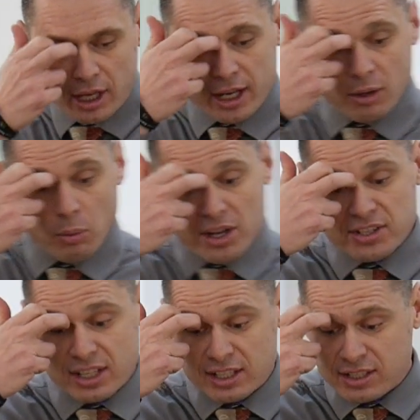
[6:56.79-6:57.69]
And it
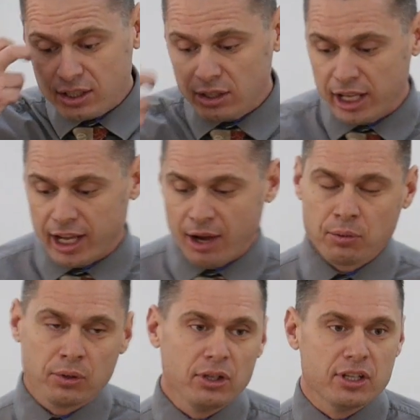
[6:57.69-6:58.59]
wasn't until like I
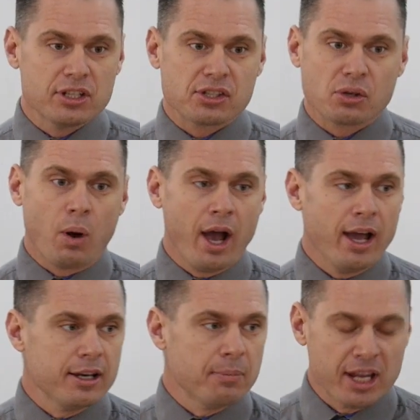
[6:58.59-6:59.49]
really just
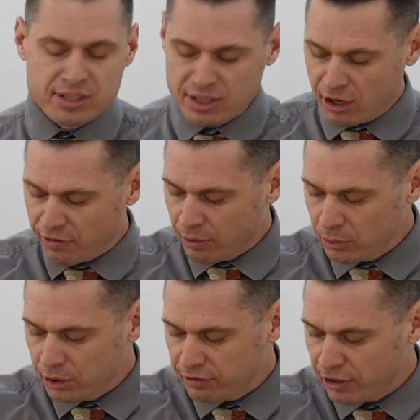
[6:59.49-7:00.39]
quieted myself, I
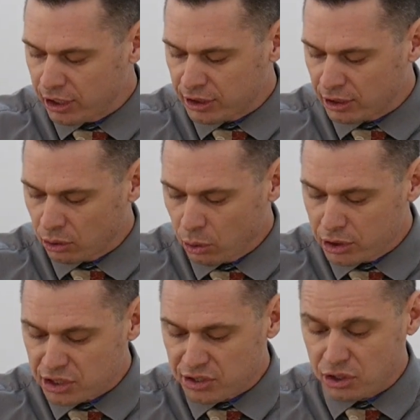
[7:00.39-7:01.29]
really felt like the
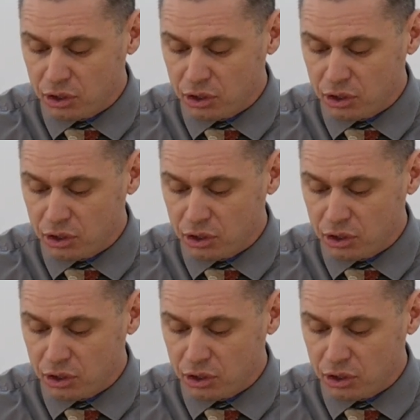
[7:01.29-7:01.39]
Lord just